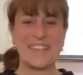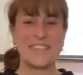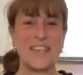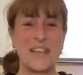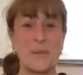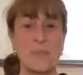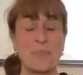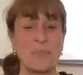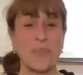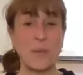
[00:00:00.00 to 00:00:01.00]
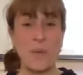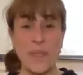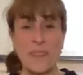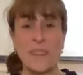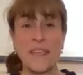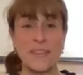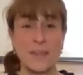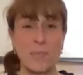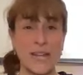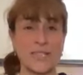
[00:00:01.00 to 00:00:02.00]
So within
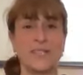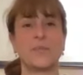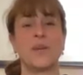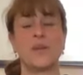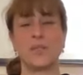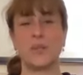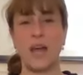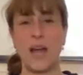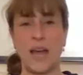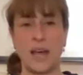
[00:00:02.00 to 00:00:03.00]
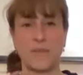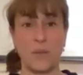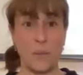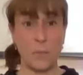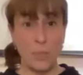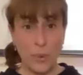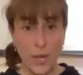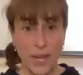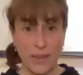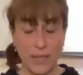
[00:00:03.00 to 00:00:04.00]
the practice, we also have
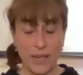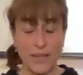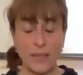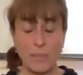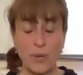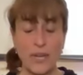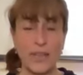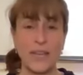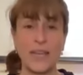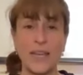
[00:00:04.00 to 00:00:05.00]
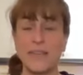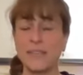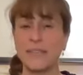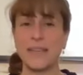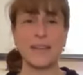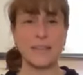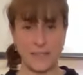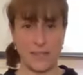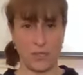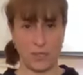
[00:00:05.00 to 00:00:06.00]
breathing, and the breathing is
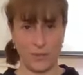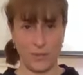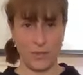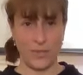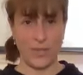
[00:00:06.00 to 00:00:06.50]
essential.